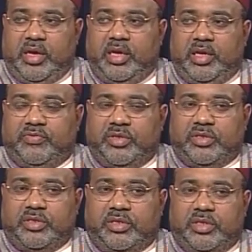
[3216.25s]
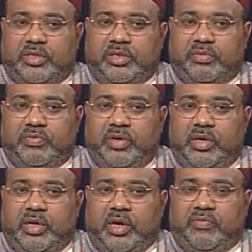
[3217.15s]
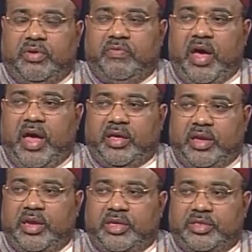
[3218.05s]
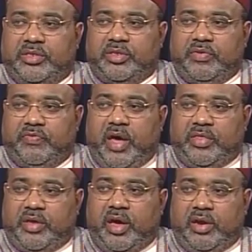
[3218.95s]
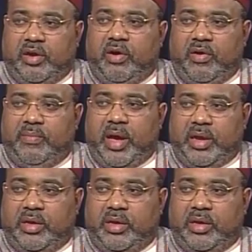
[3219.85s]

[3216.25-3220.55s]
It gives us a sense of divine connection to the Father God Allah Almighty.